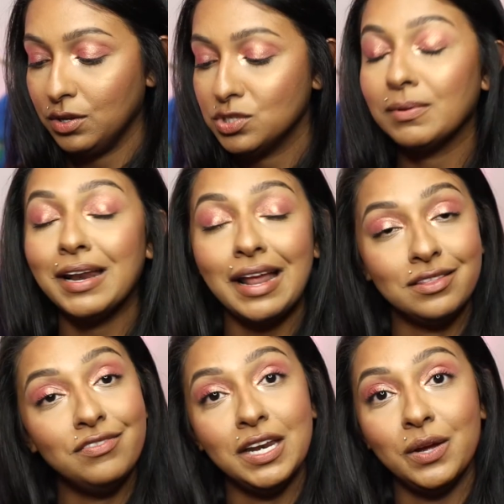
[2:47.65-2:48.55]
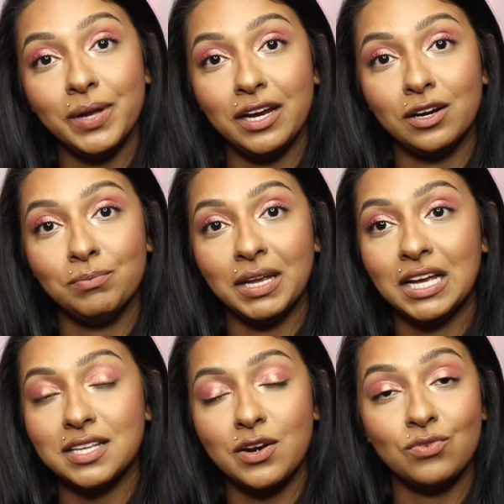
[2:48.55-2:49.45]
So I'm gonna end the video here
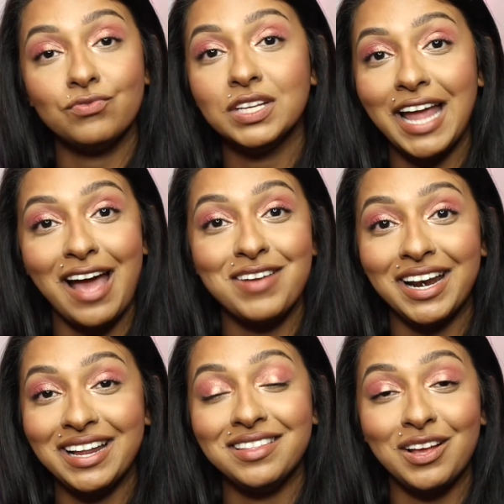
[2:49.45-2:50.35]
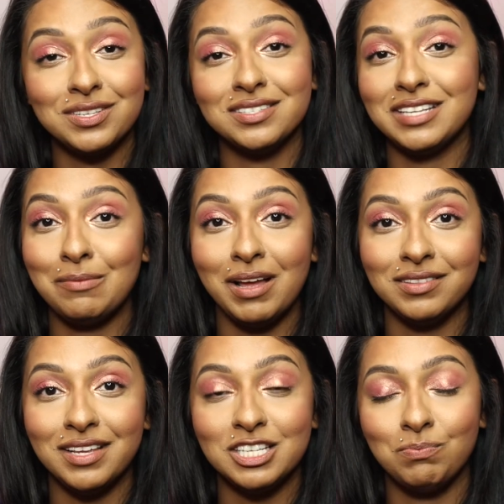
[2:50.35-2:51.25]
because I don't really have anything else to say about this,